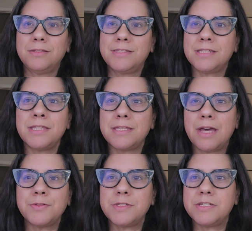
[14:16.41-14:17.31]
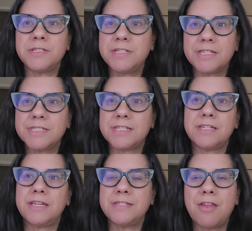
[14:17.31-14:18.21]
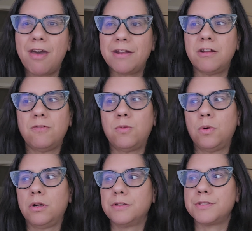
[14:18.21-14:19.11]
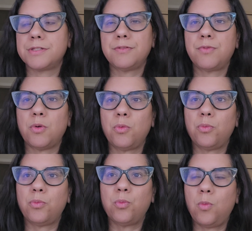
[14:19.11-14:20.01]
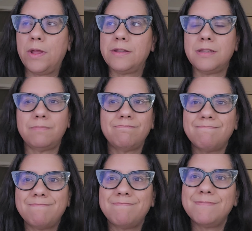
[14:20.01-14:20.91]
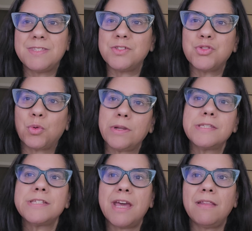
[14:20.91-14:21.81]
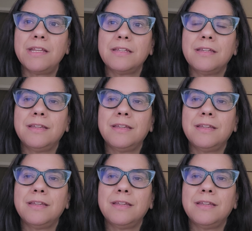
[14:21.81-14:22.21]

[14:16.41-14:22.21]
60,000 is just not enough words for what this story is telling.